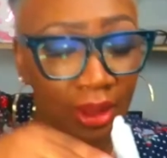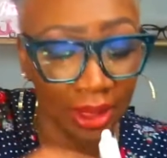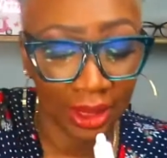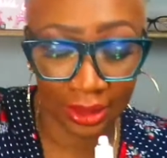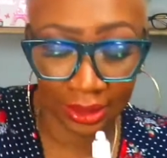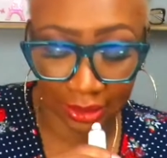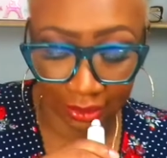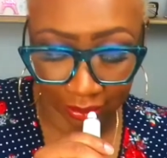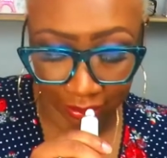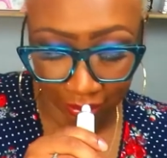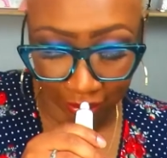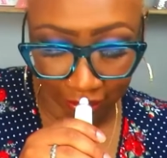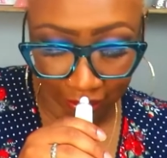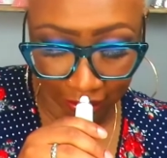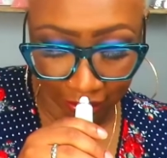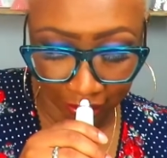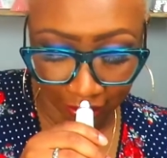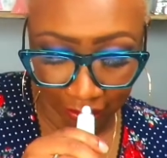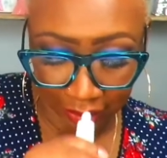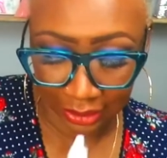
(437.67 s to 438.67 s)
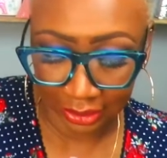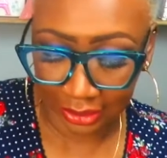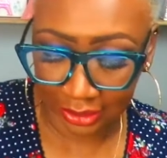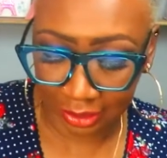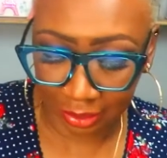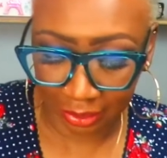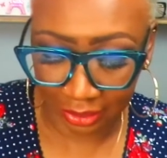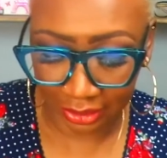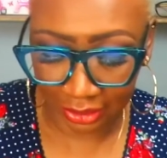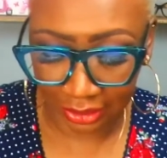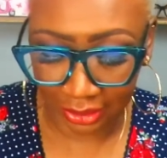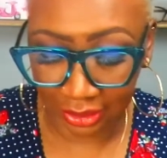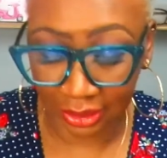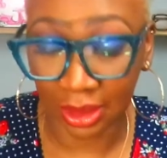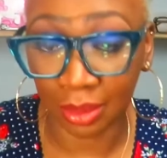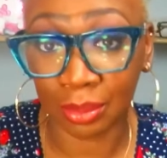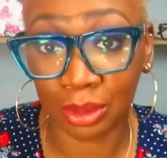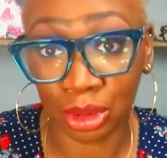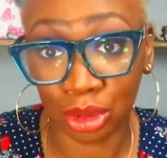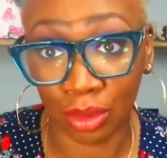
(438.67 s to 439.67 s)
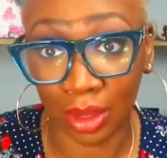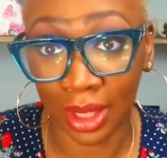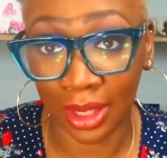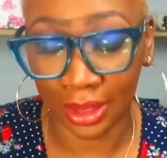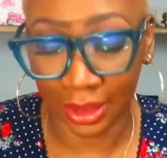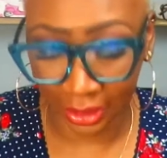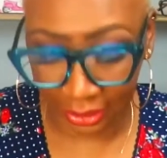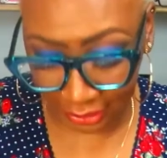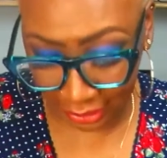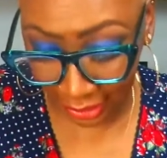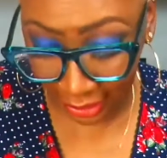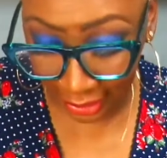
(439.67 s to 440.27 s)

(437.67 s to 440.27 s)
And it smells good. I'm gonna try it.